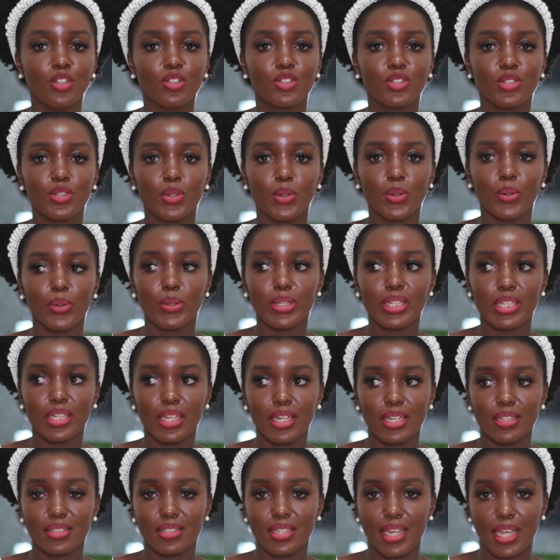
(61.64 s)
So
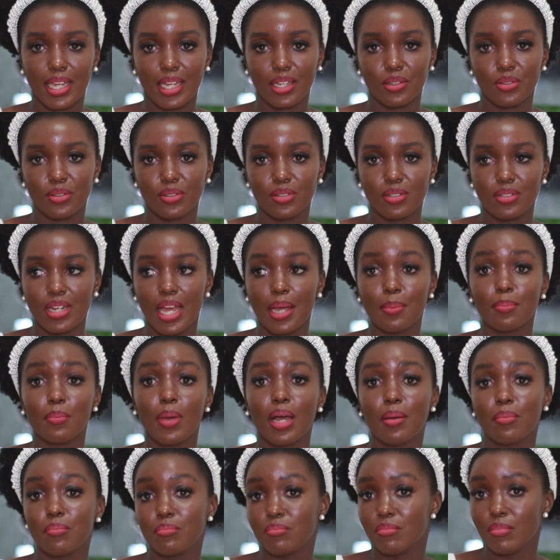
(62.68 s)
yes,
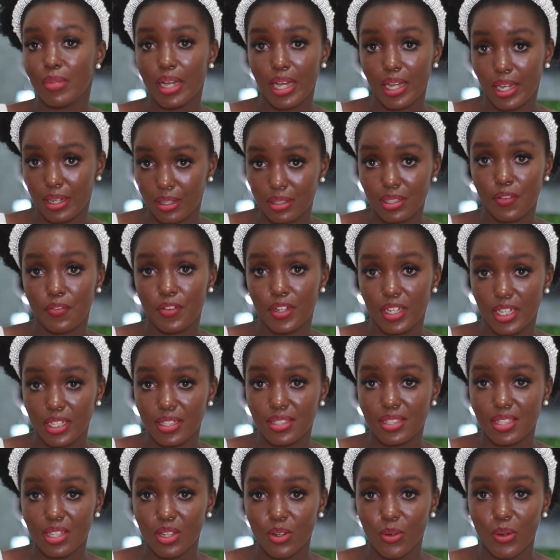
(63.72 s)
I'm
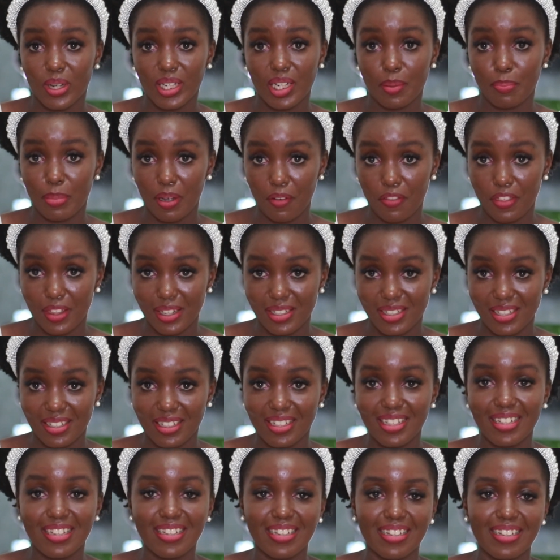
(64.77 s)
definitely single and above
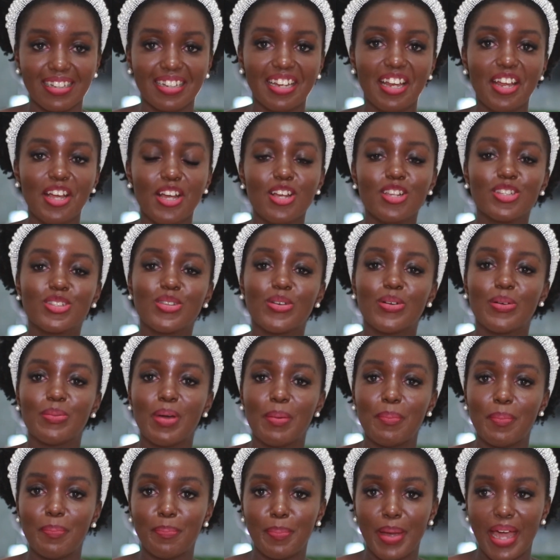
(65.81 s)
30.
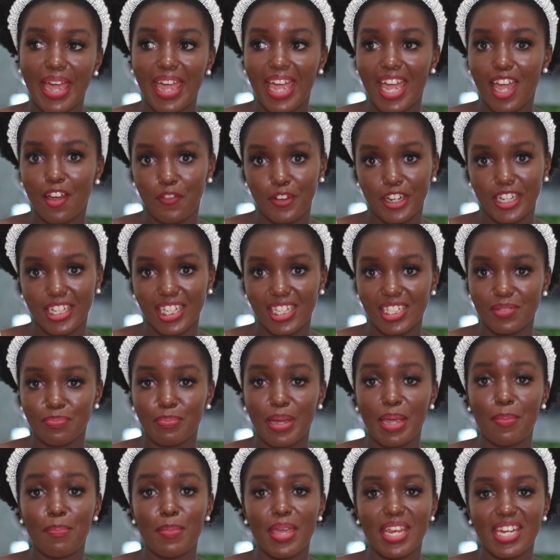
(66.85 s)
So
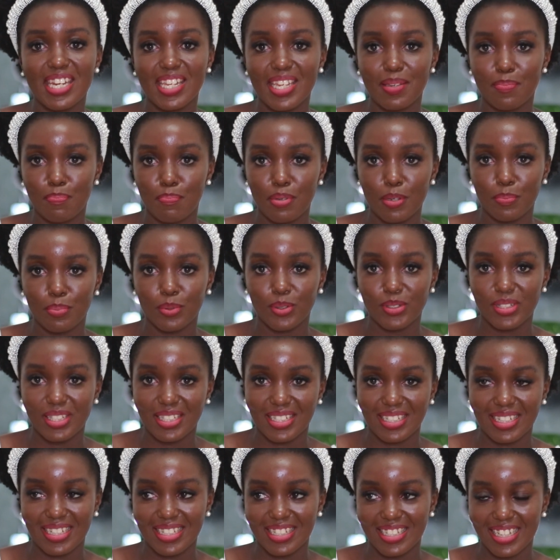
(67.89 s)
by many people's
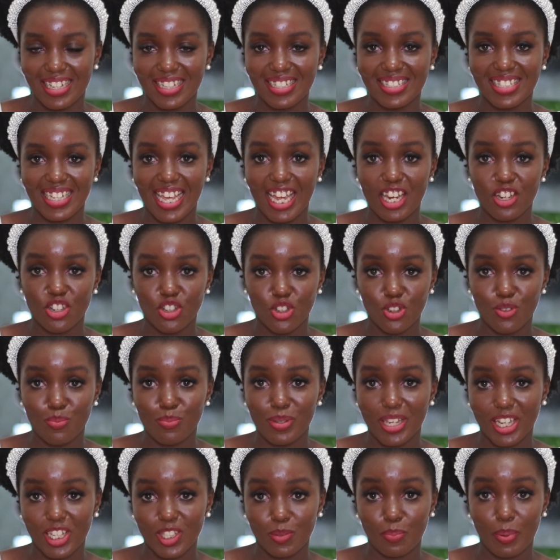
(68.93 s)
standards, I should
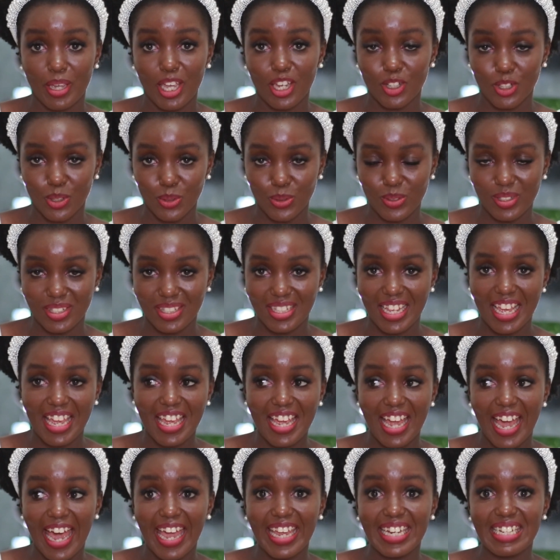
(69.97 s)
be expired goods.
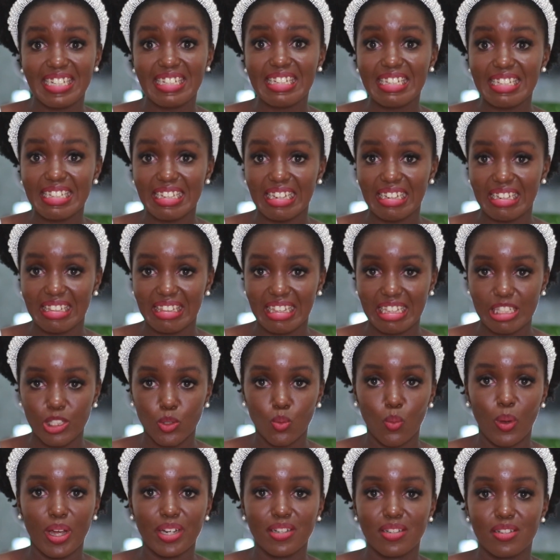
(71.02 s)
Ideally,
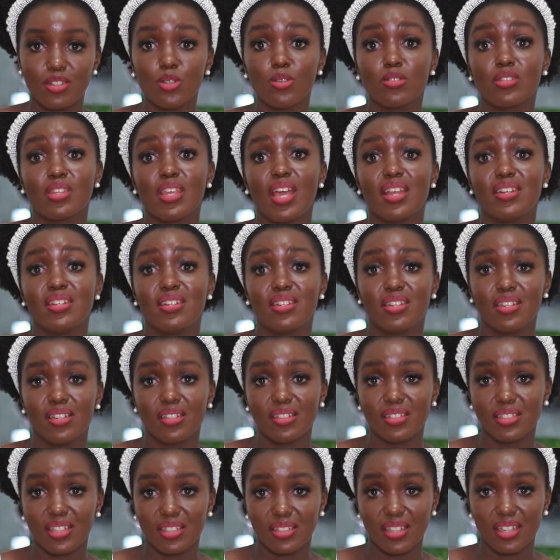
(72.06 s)
that's what society
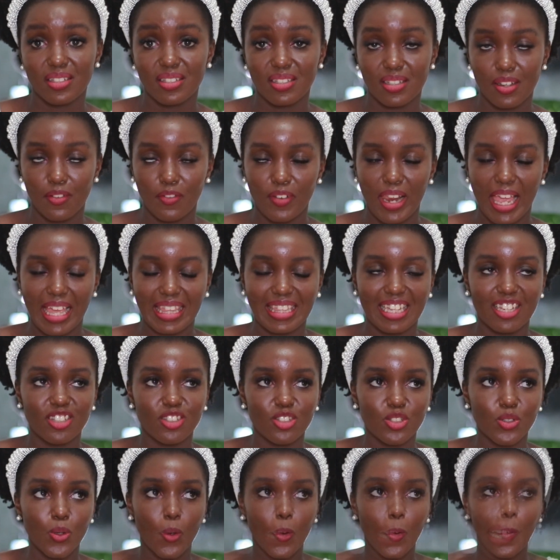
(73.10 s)
tells us and stuff like that.
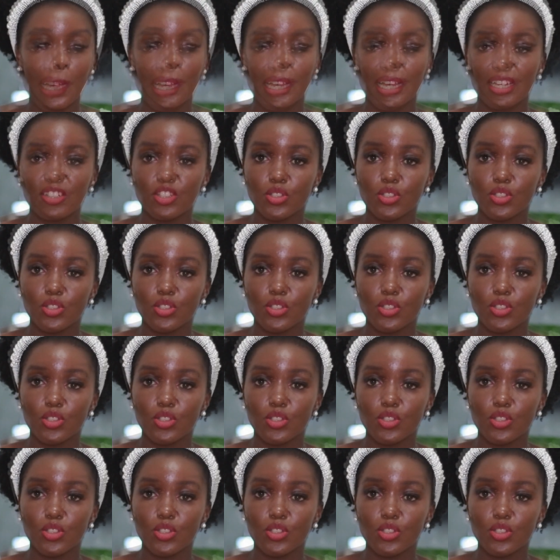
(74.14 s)
So